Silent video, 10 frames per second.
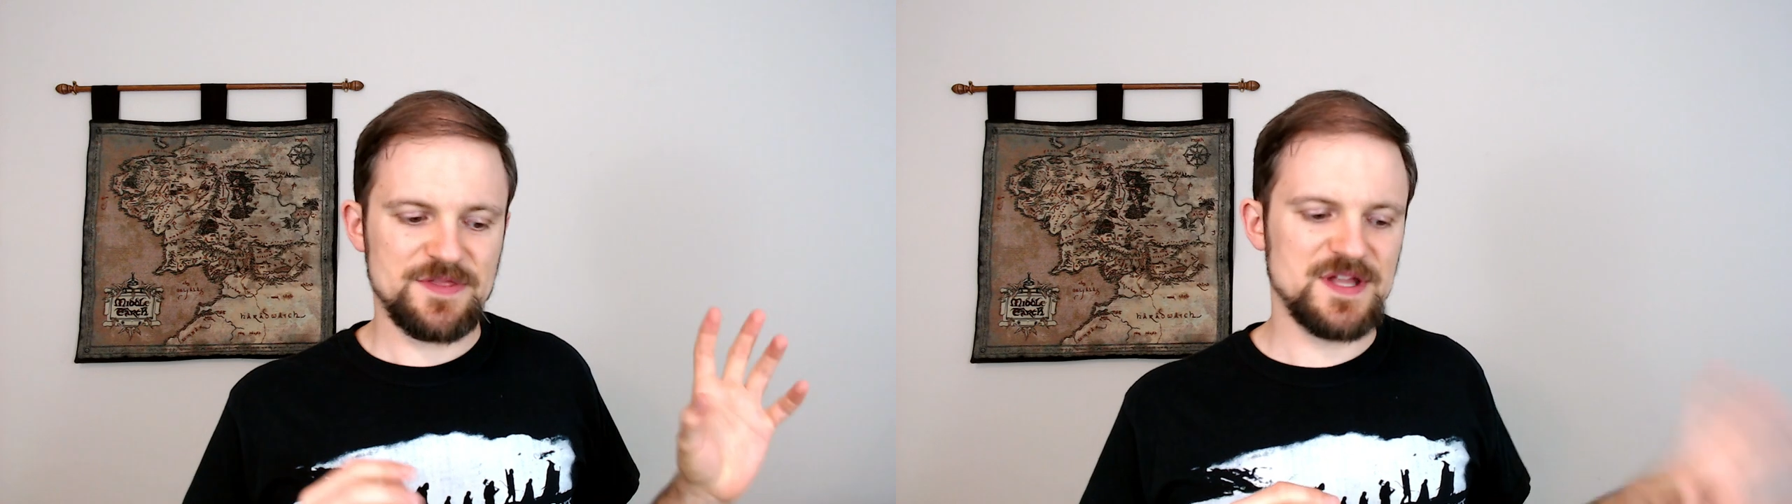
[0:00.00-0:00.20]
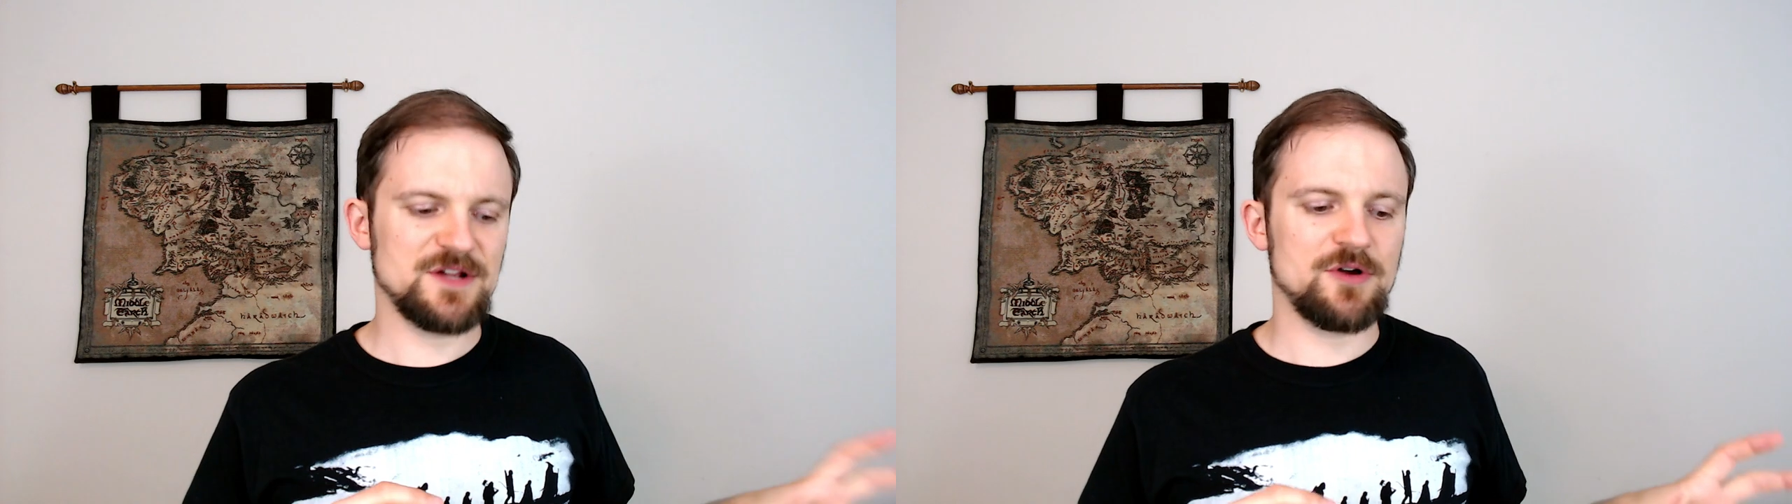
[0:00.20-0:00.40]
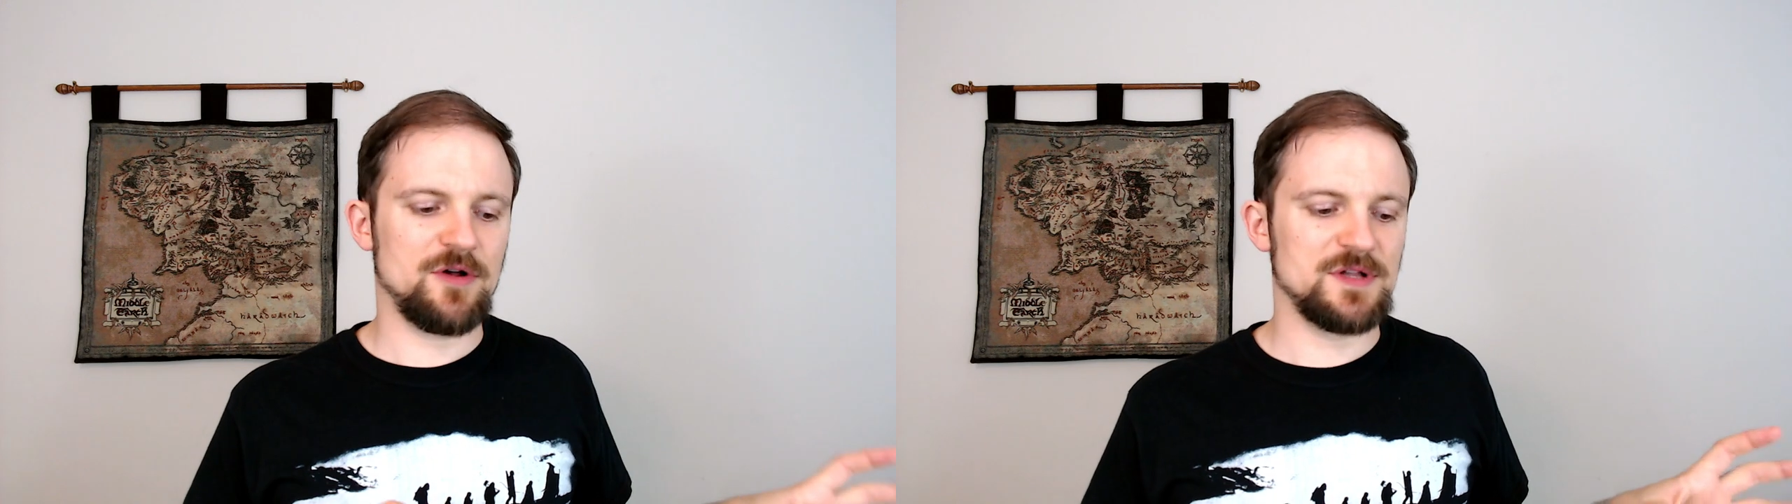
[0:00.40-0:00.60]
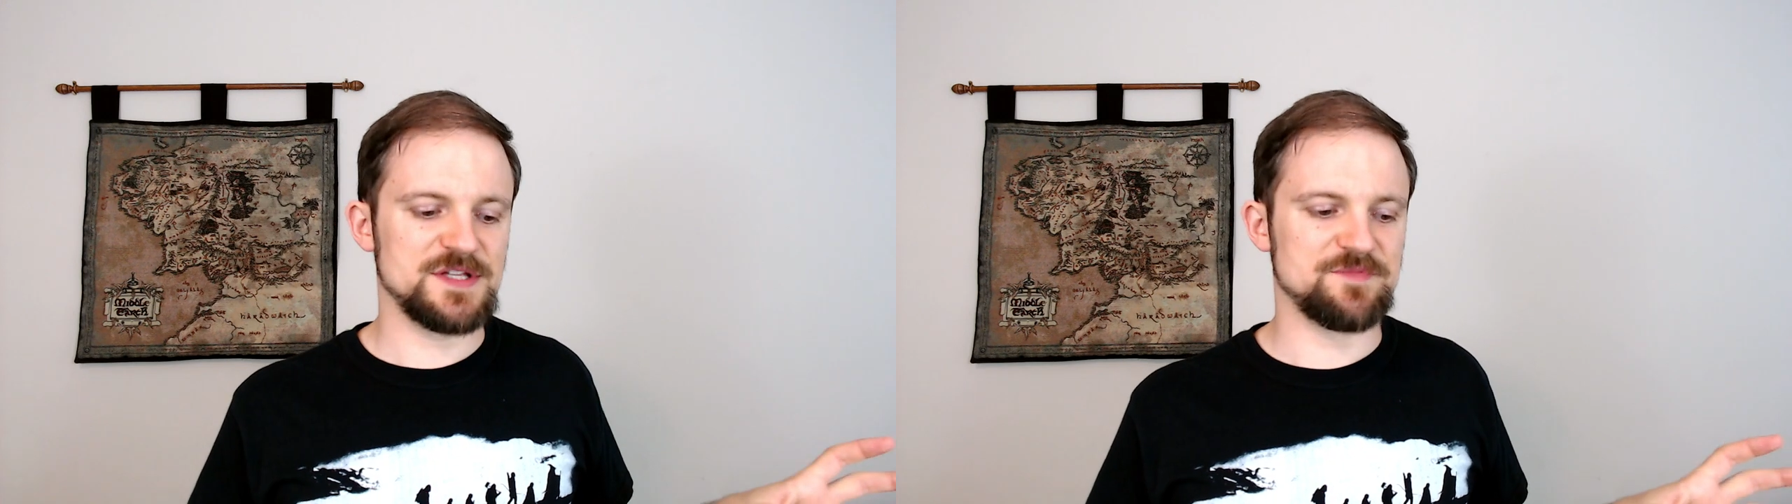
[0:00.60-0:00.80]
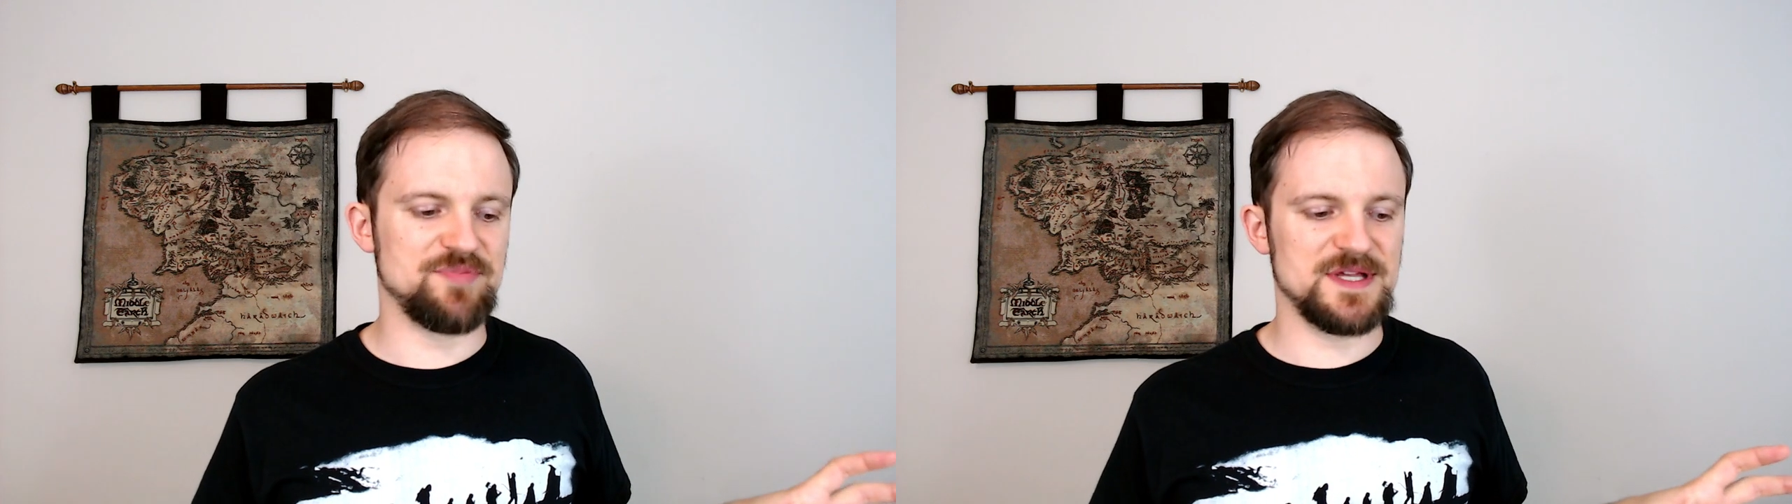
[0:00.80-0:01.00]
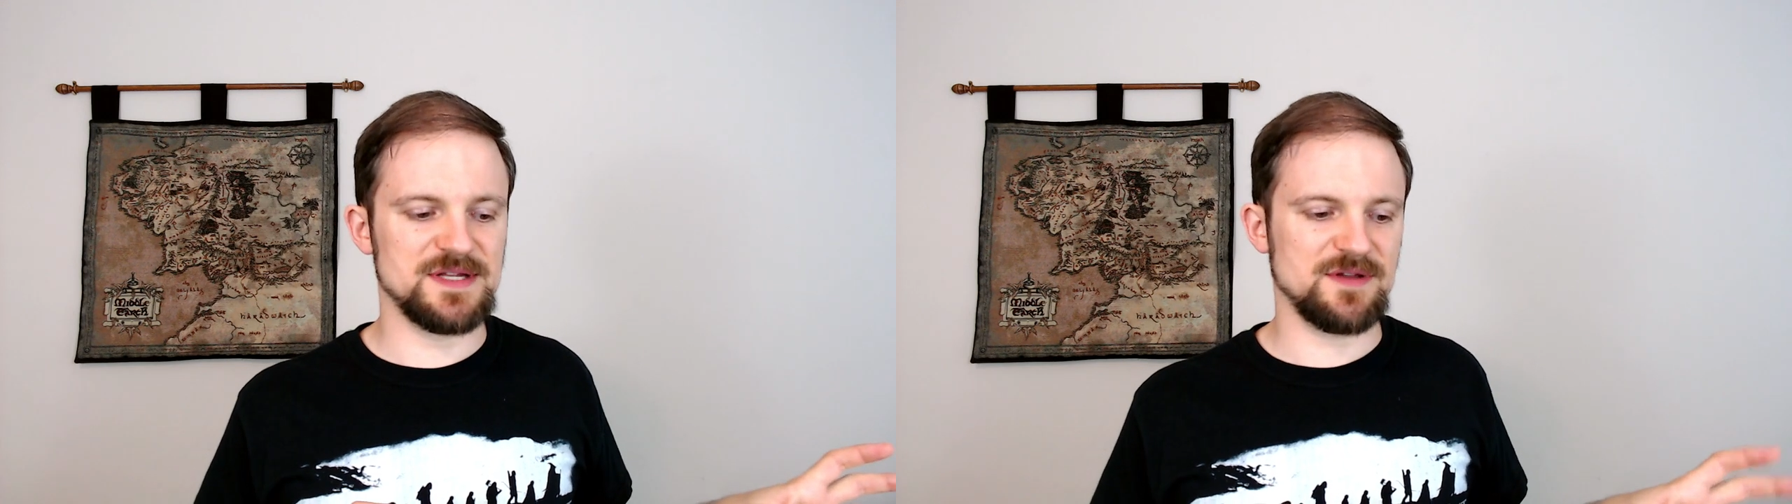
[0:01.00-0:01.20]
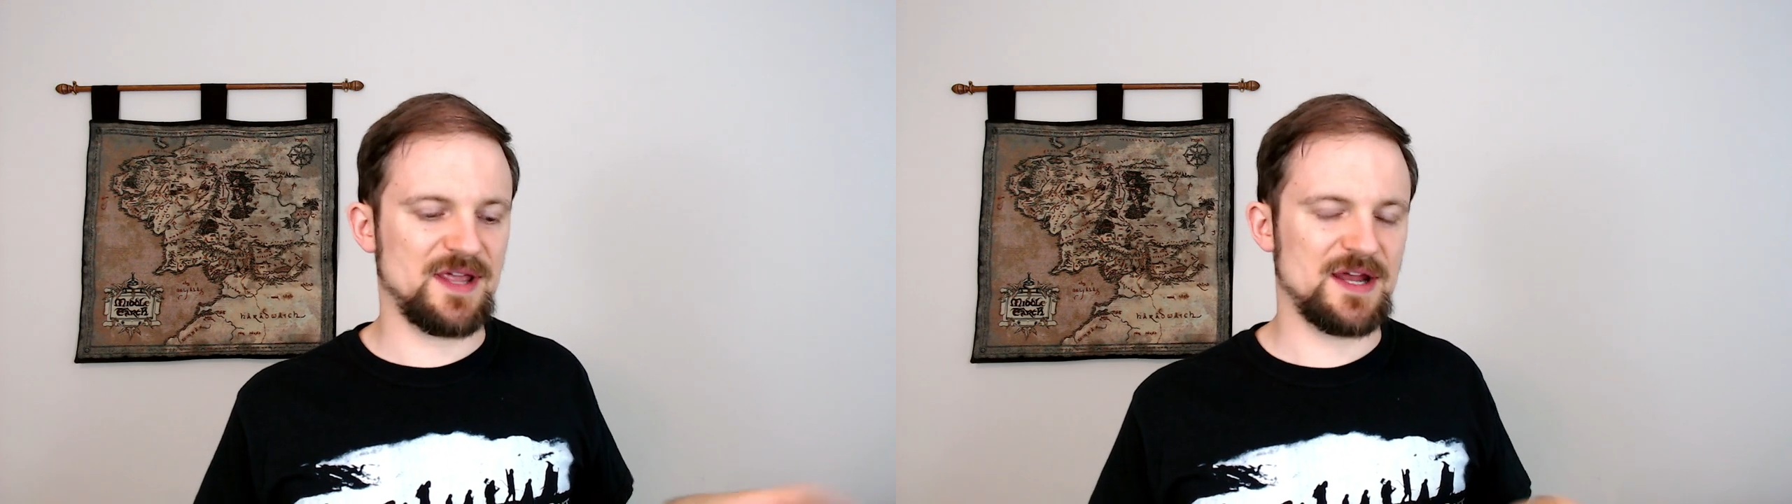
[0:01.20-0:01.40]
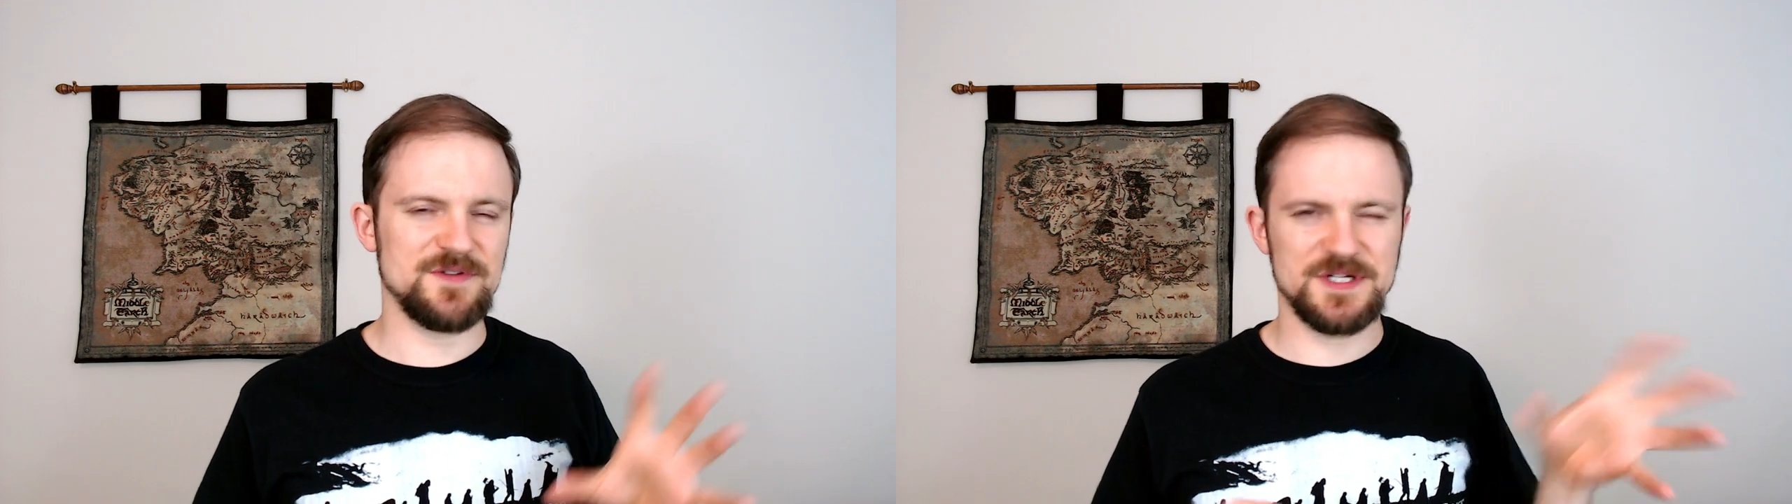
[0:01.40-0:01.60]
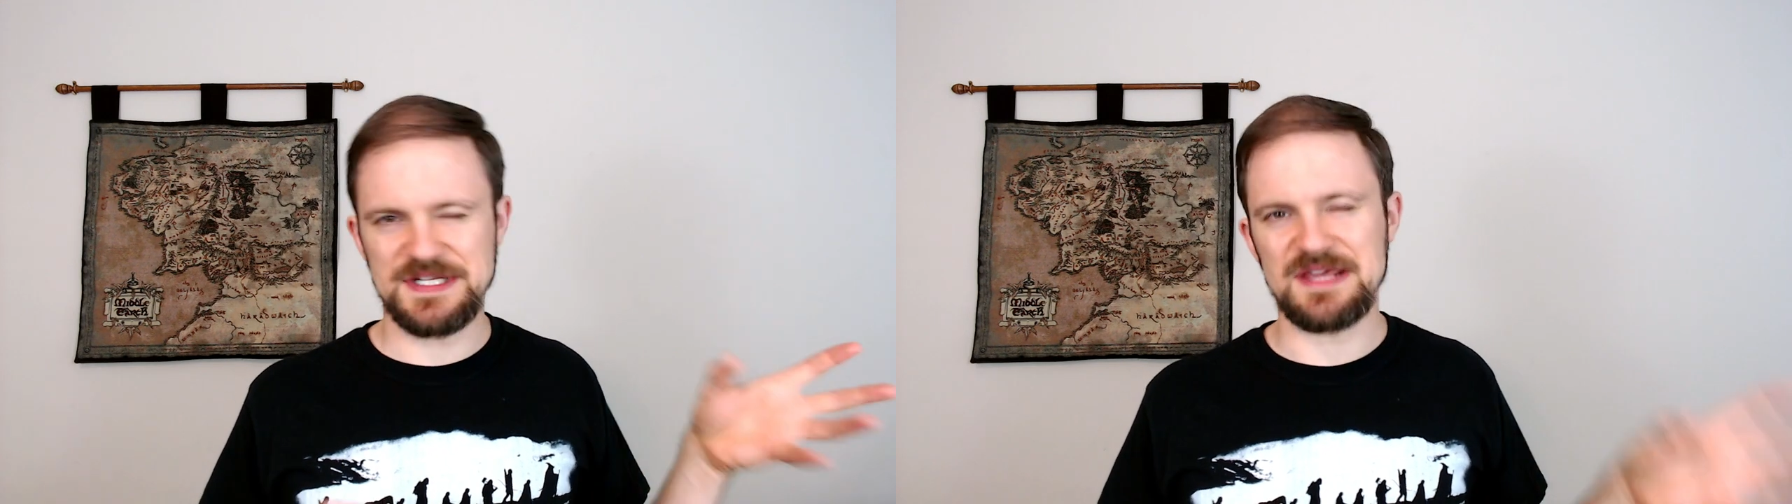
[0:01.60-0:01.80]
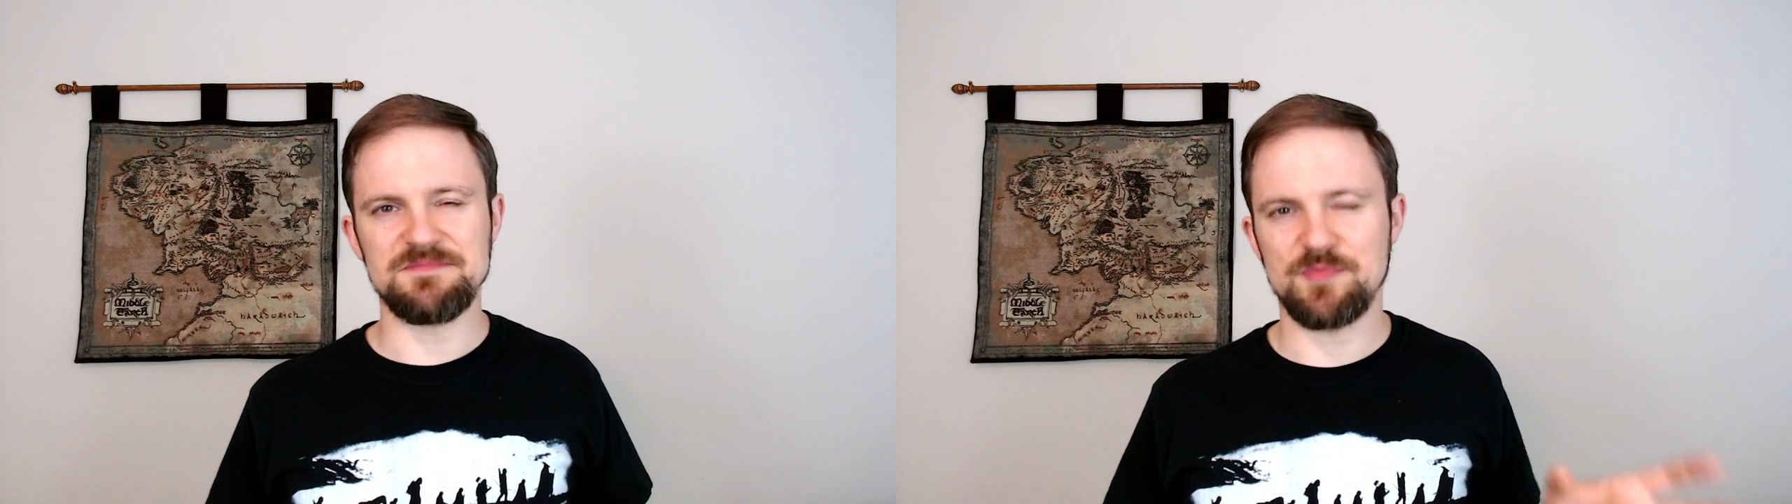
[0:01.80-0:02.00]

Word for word: Thingol has been kind of in a deep